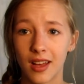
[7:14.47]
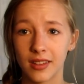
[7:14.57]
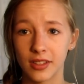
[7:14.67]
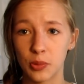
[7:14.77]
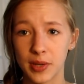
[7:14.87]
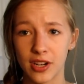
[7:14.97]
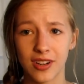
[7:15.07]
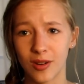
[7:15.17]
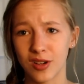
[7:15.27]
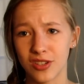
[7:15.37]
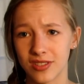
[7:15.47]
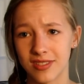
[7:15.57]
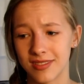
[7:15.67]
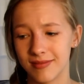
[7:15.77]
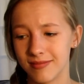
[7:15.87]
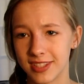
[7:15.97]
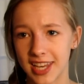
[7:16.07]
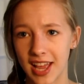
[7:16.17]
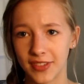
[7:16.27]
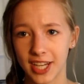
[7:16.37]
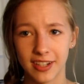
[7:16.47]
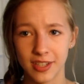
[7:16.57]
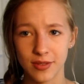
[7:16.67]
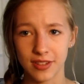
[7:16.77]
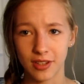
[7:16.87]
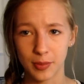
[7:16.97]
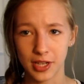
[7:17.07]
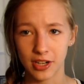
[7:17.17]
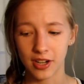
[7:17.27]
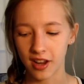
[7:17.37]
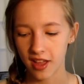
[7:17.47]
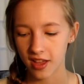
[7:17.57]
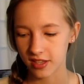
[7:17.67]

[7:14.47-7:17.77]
a little mirror, or just stand there and use a little mirror.